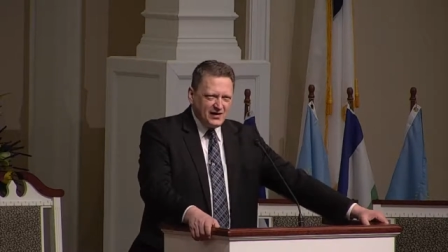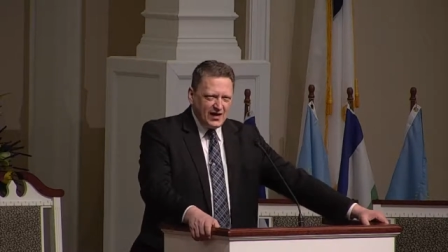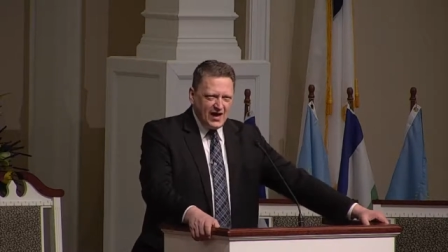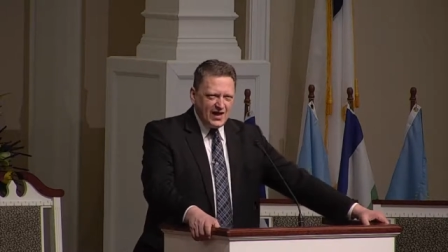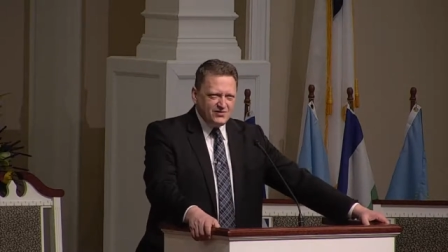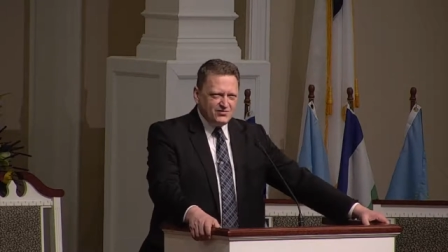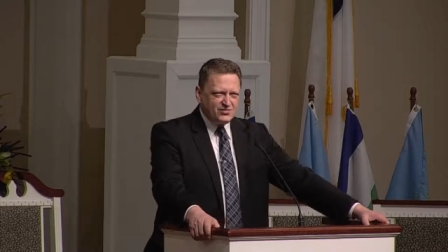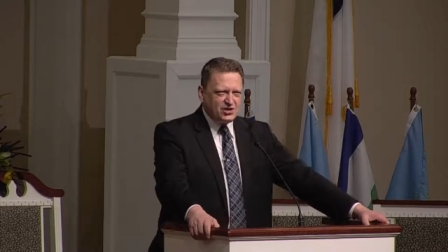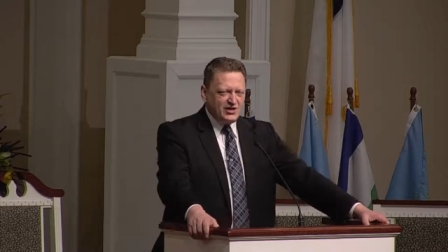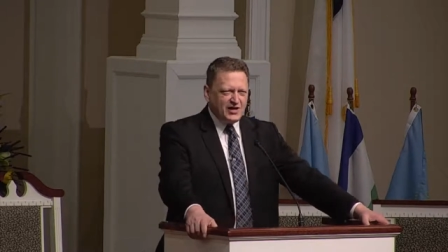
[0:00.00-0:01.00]
And
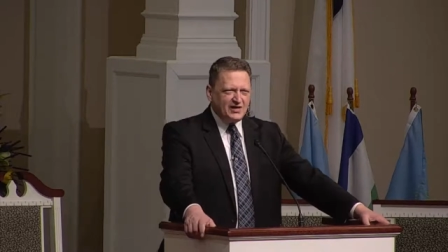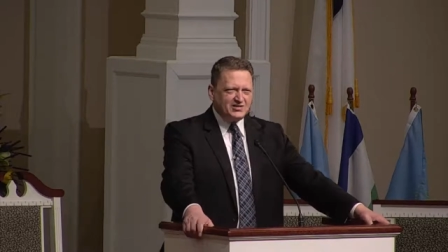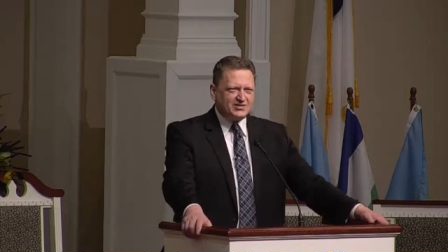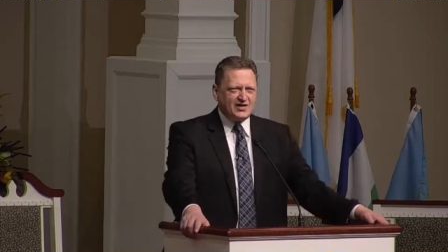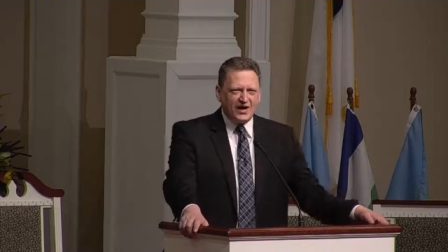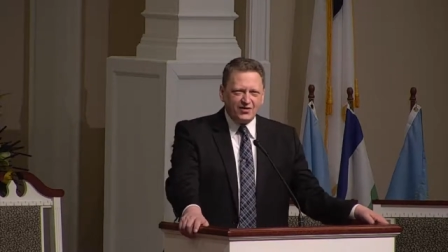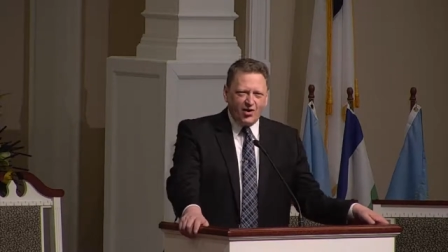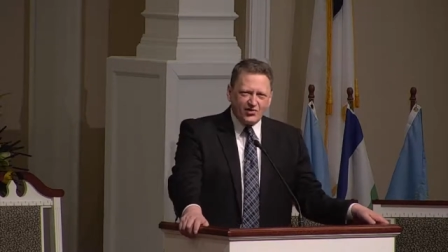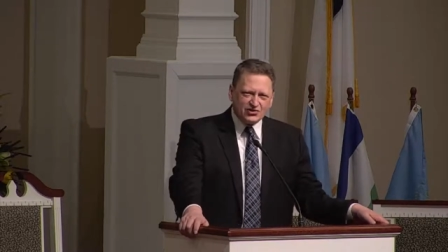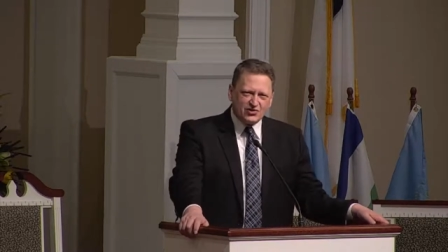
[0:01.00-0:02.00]
she has done
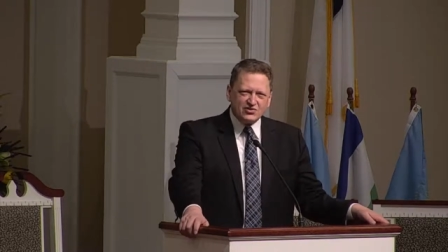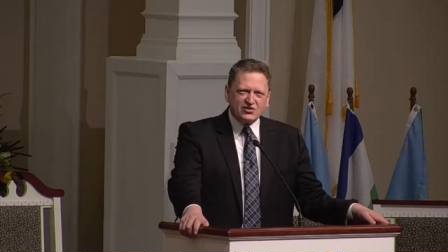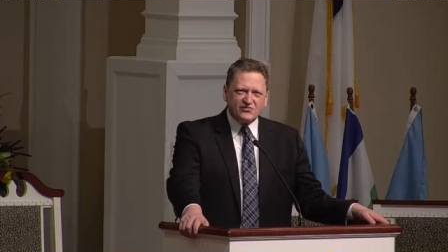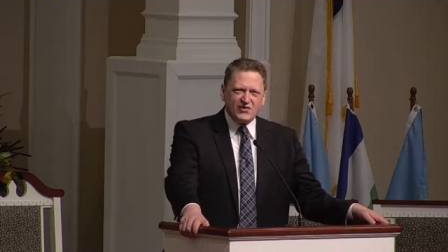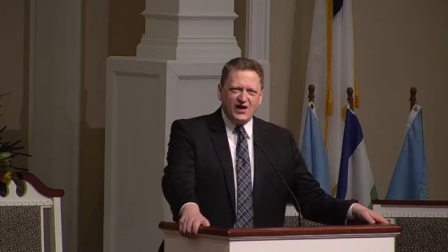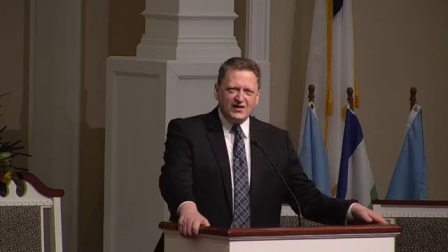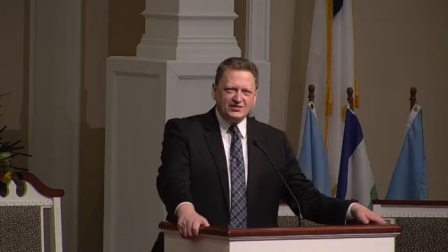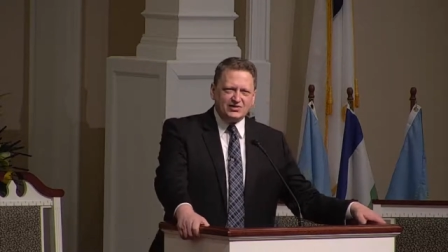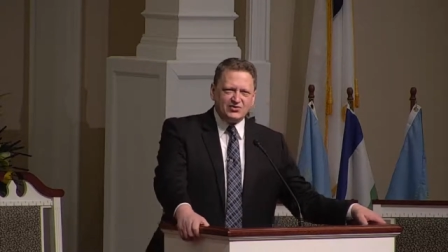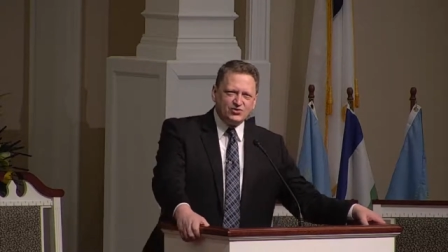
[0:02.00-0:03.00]
all sorts of
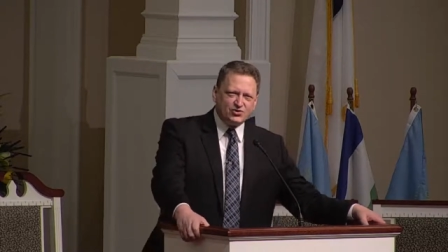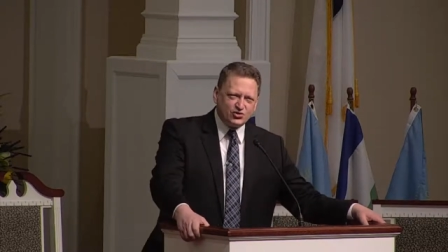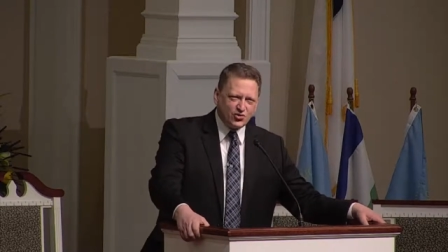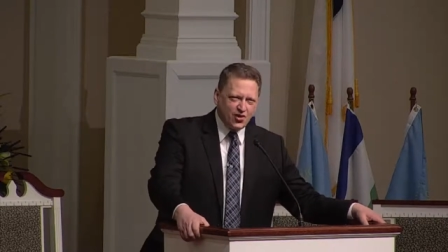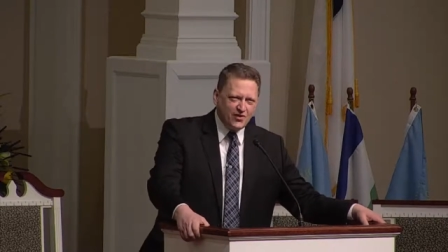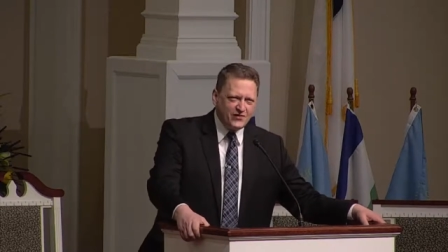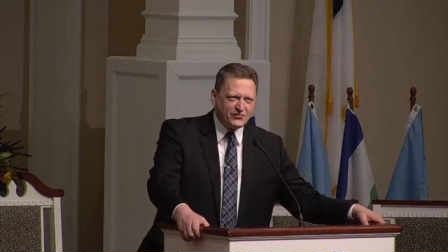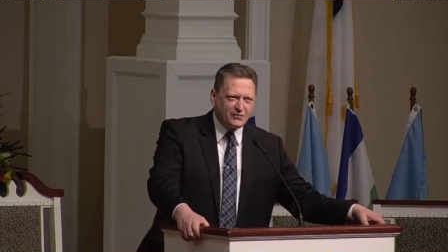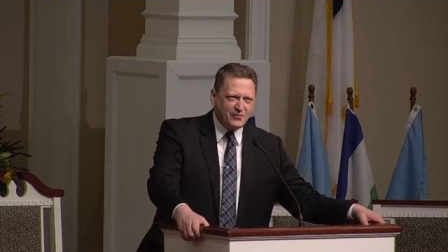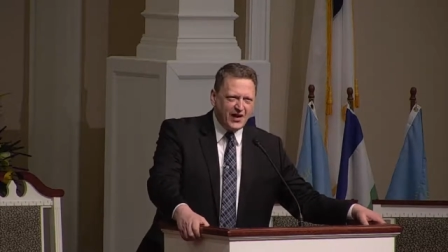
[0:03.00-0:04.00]
things to ensure that
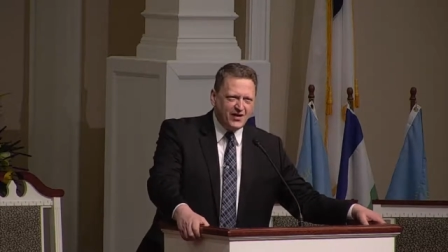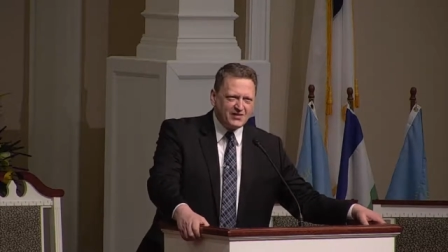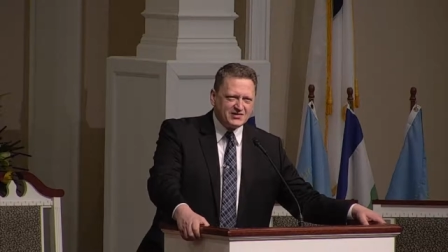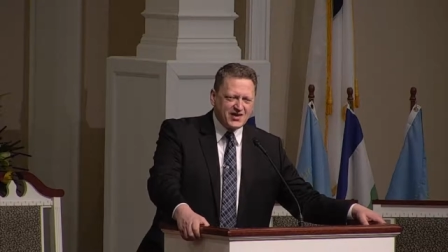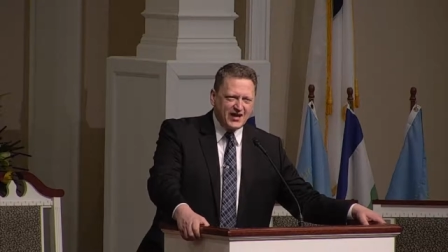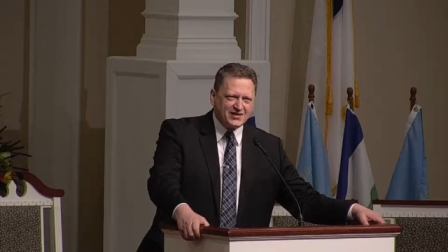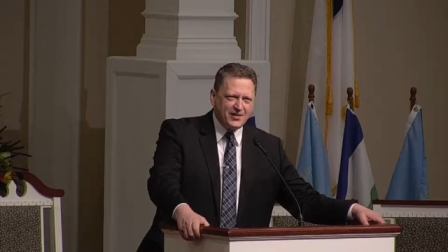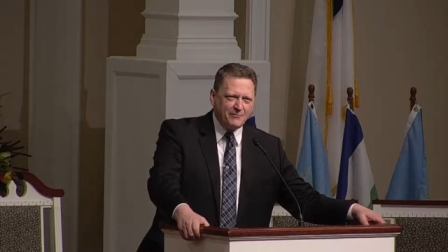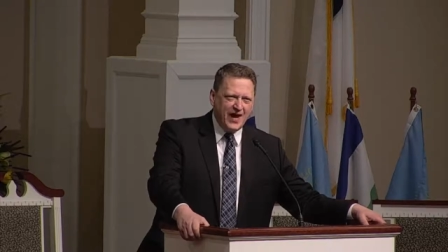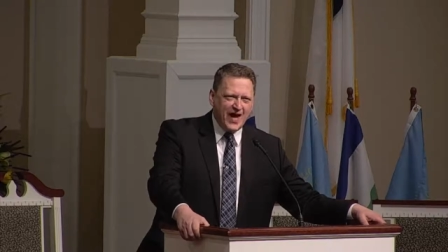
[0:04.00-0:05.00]
the bear does not
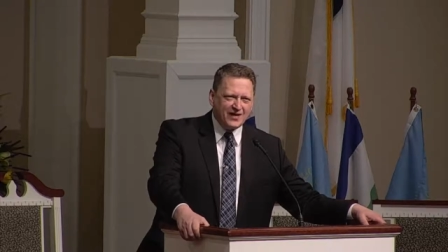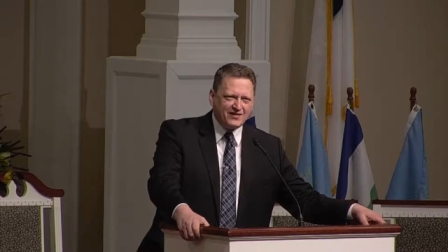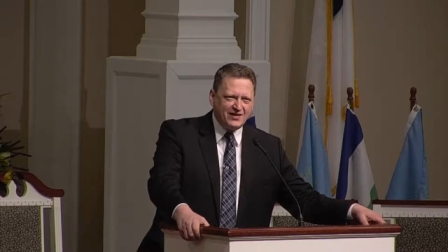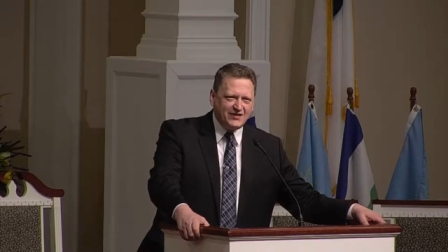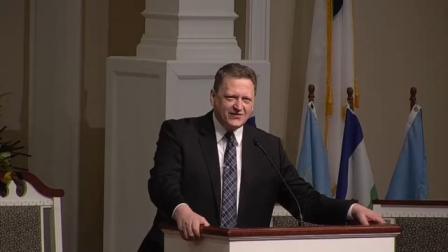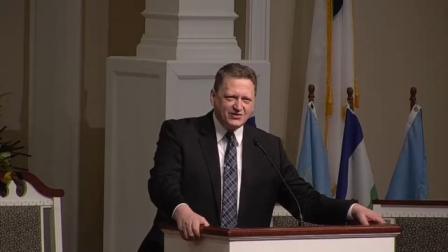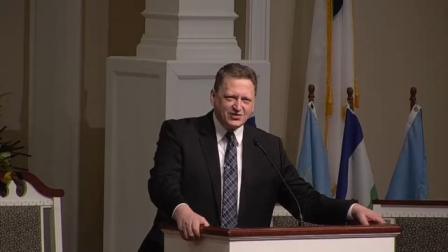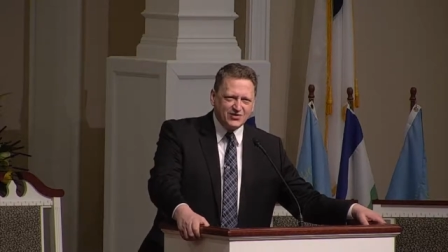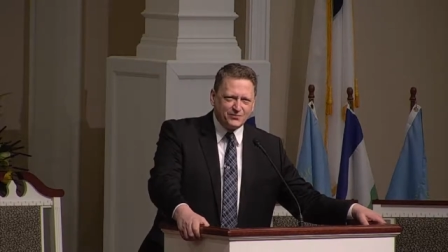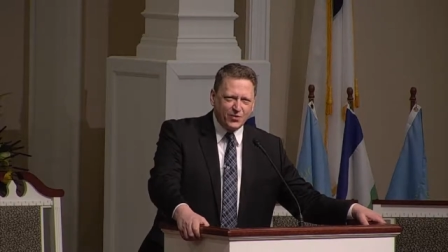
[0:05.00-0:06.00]
come back, even to
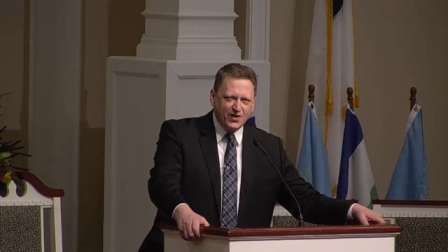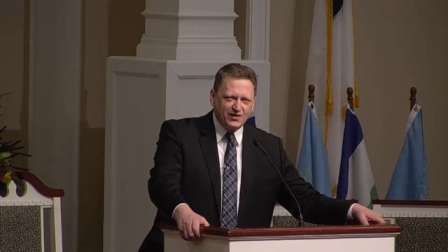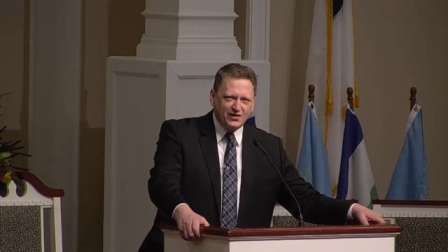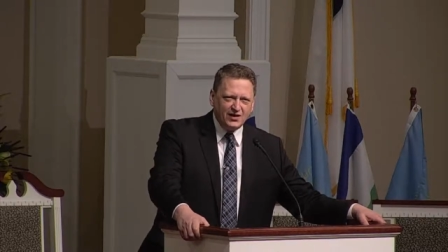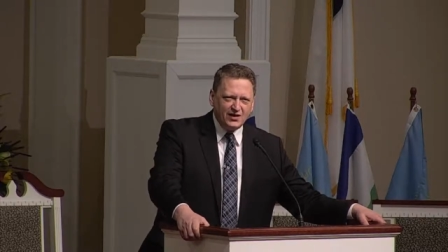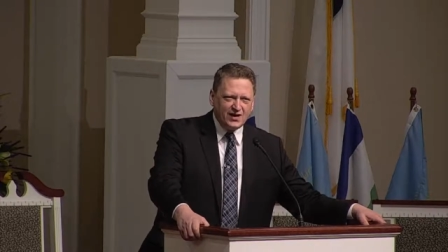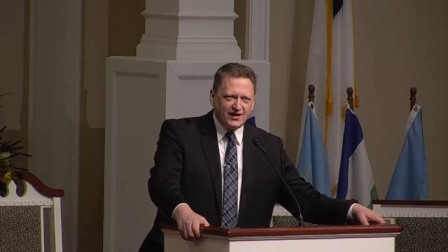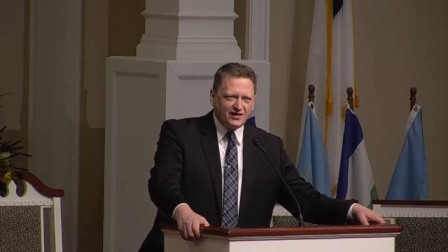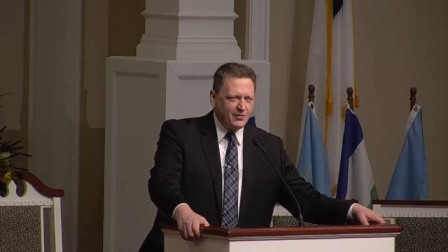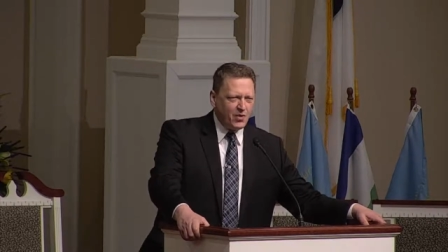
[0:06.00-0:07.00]
the point I
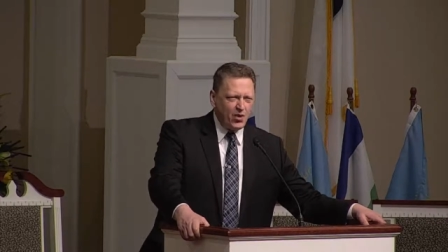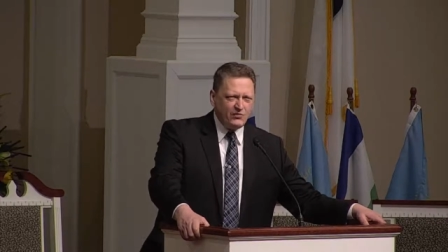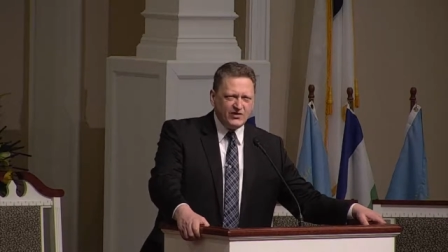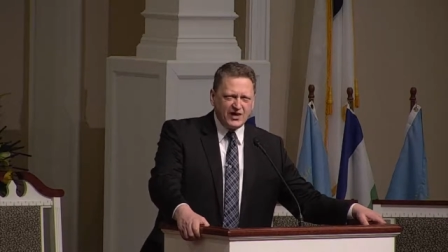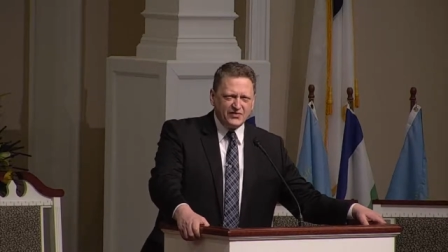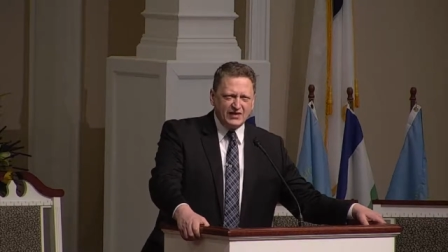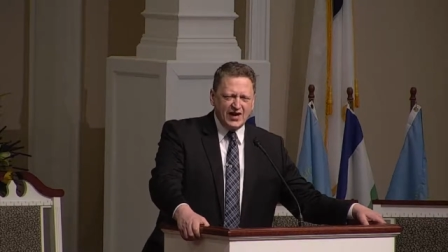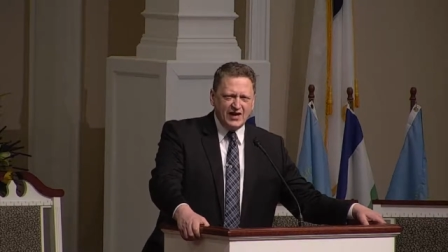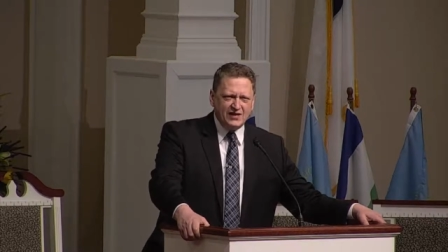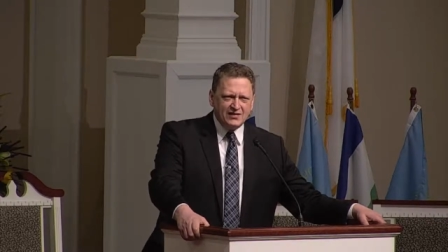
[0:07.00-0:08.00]
come home the other
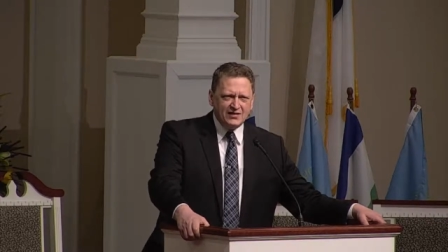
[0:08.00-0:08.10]
day.